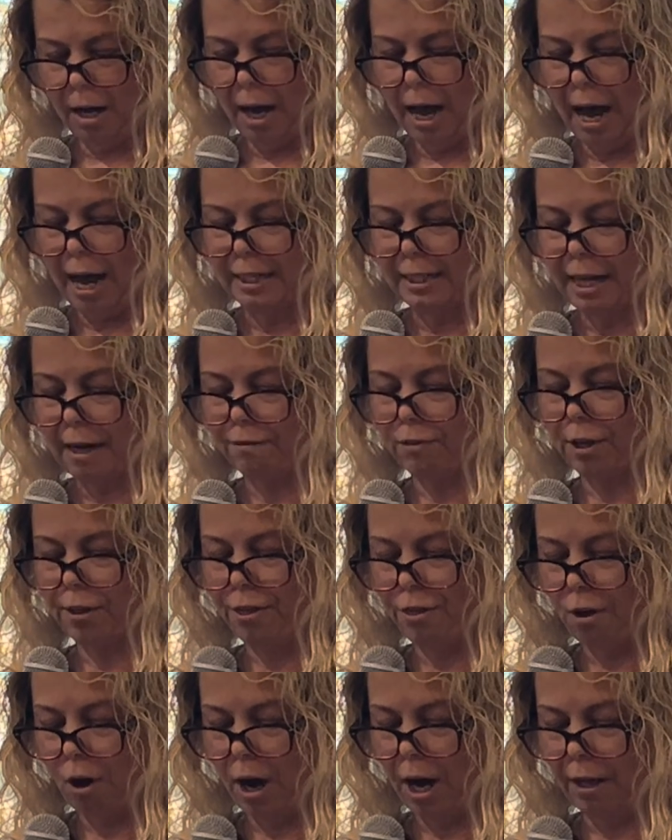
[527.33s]
I never
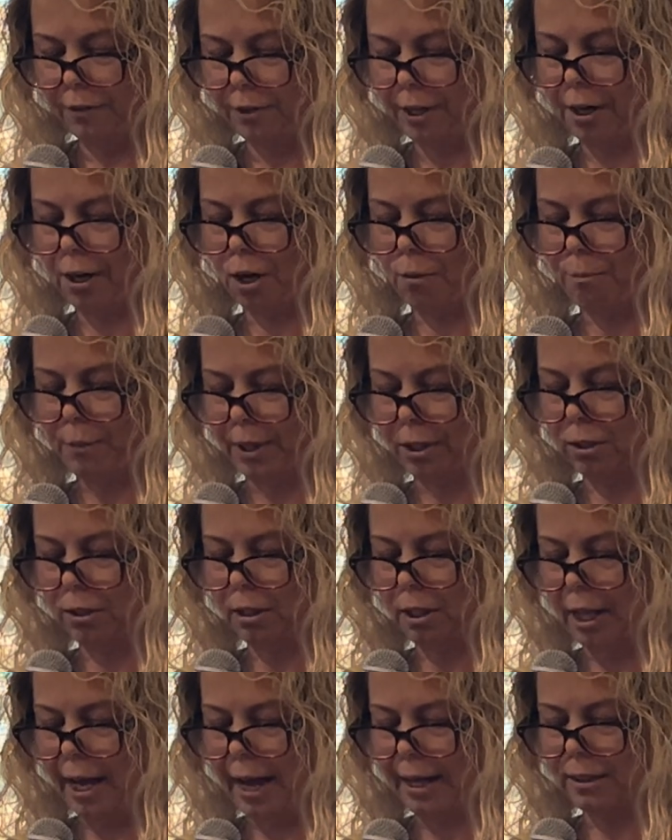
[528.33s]
thought that our
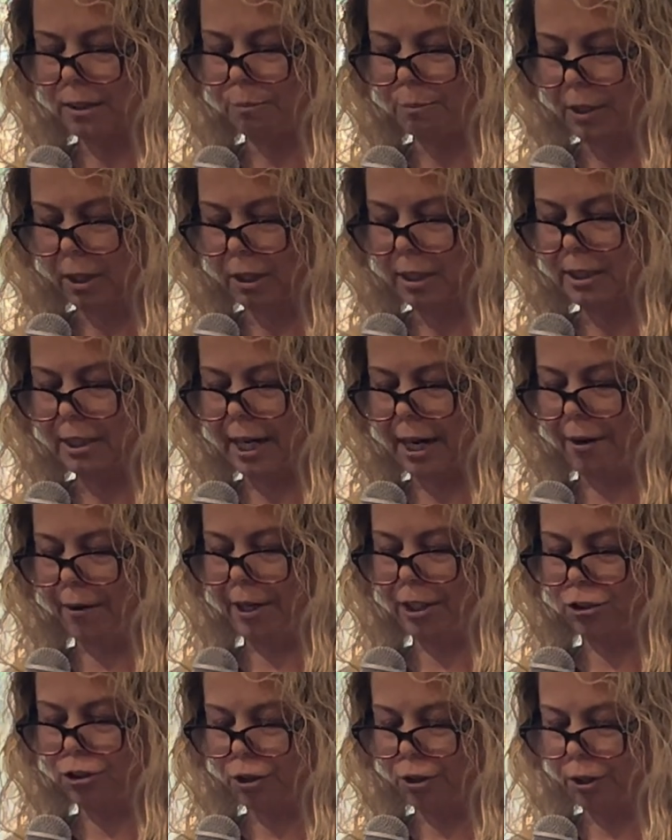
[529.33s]
middle-class,
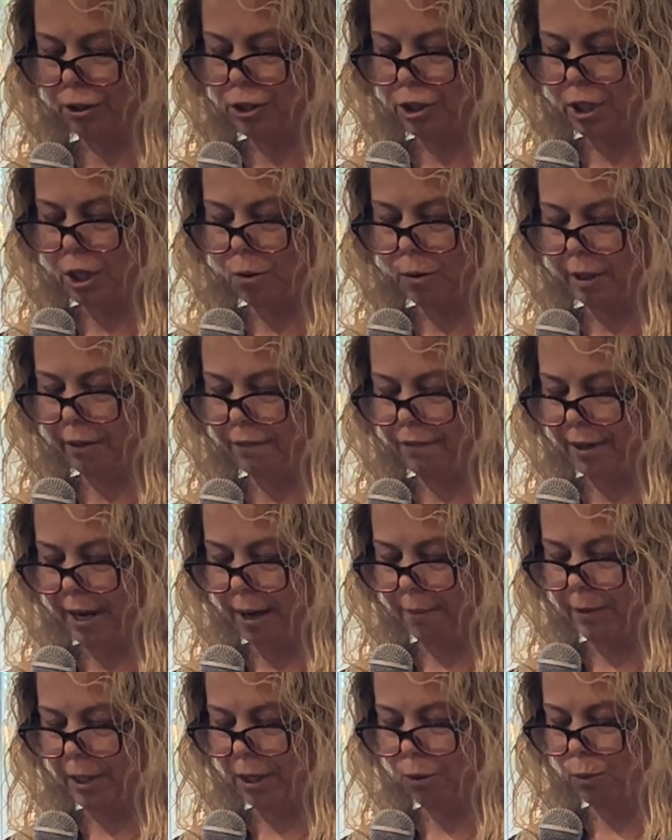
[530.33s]
military, church-going
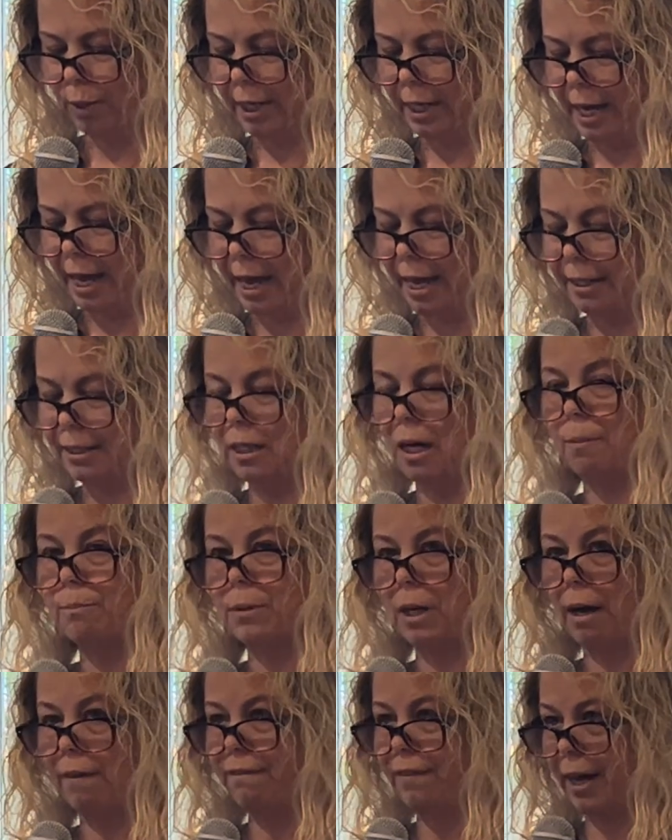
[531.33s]
family would end up
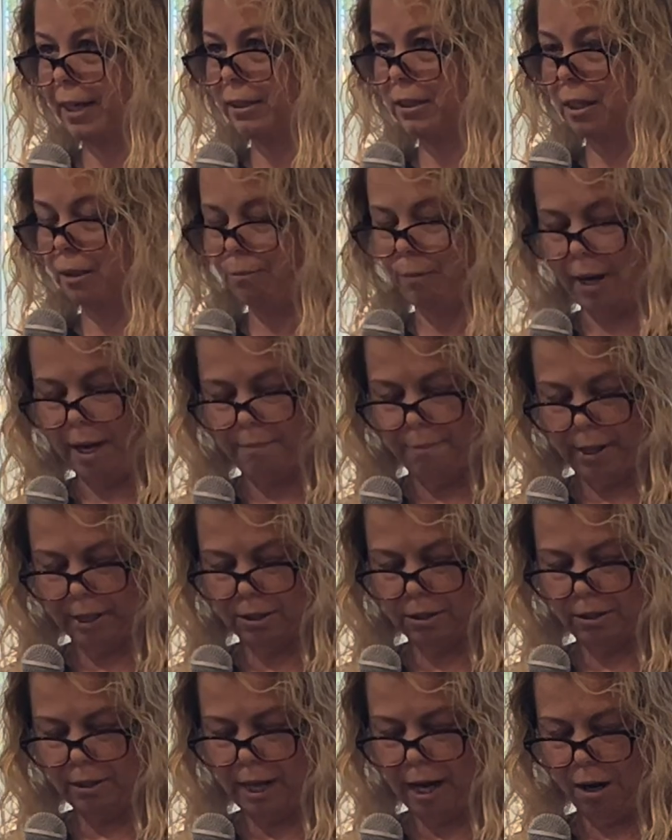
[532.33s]
affected by
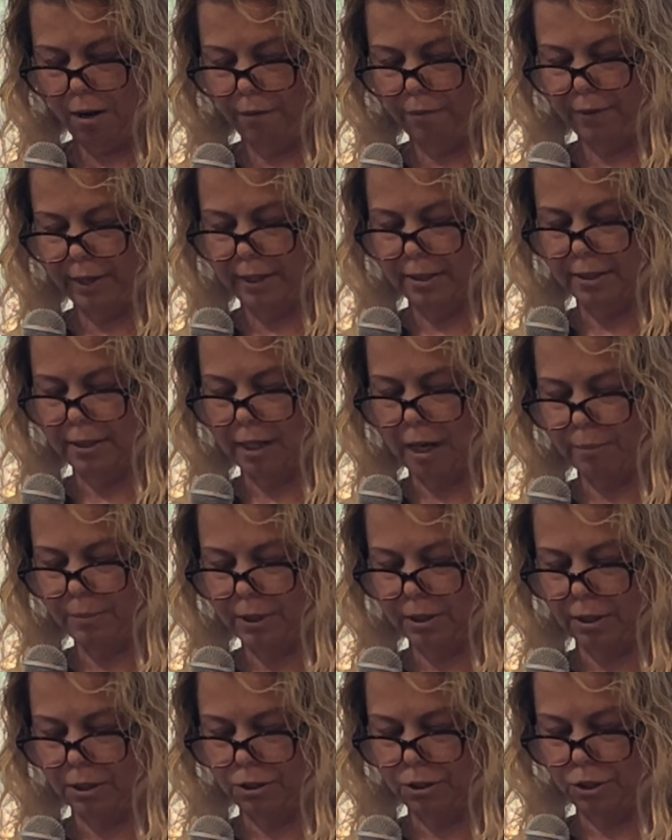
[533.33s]
mental health and
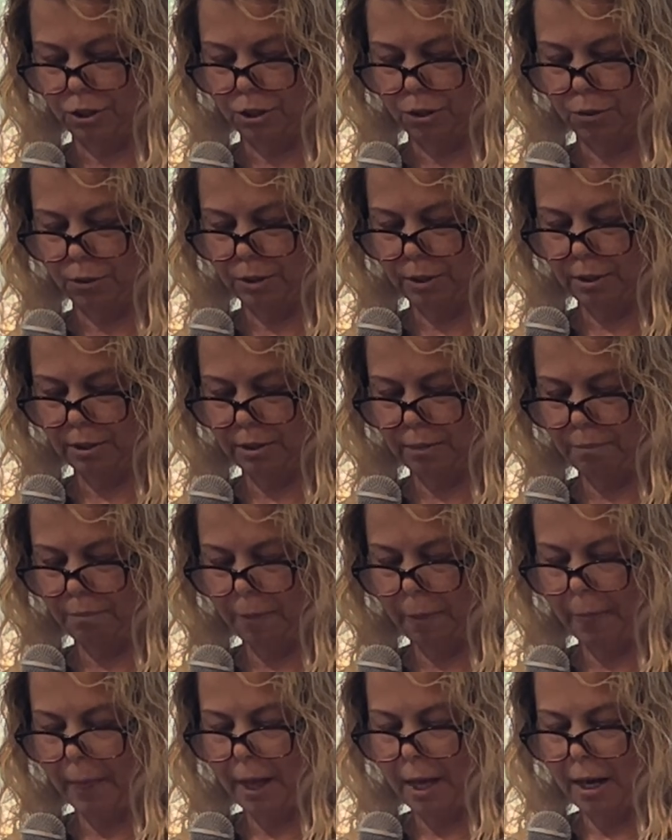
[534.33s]
substance use.
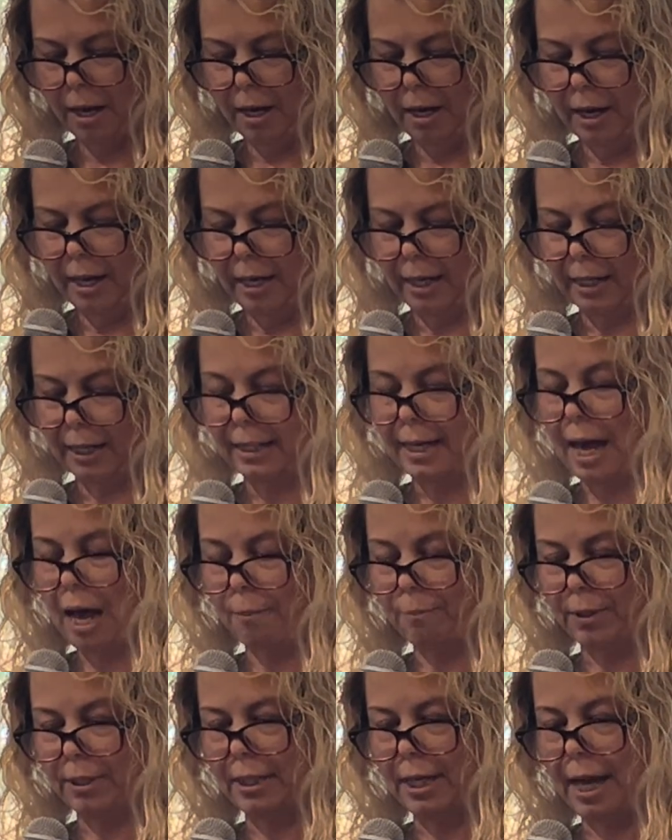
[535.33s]
It can
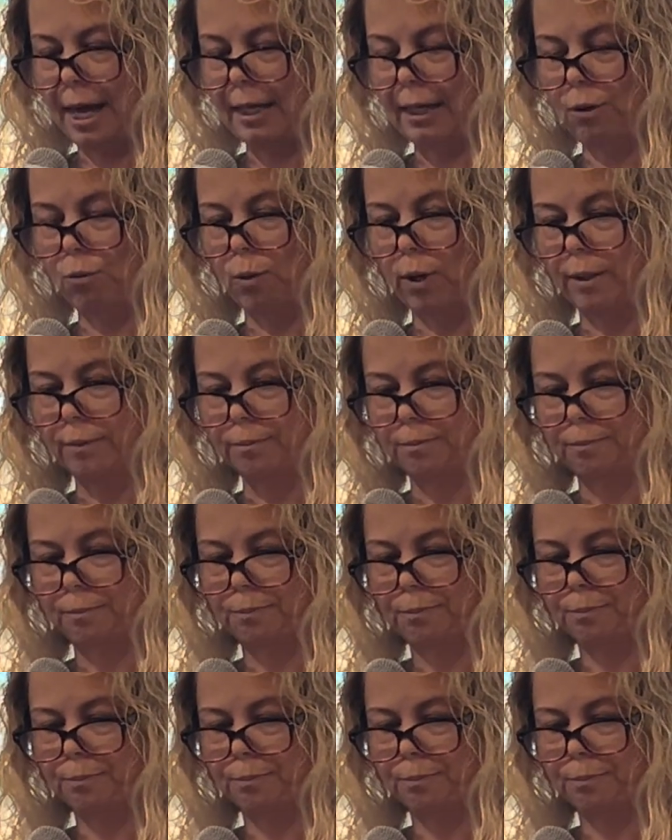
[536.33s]
happen to anyone.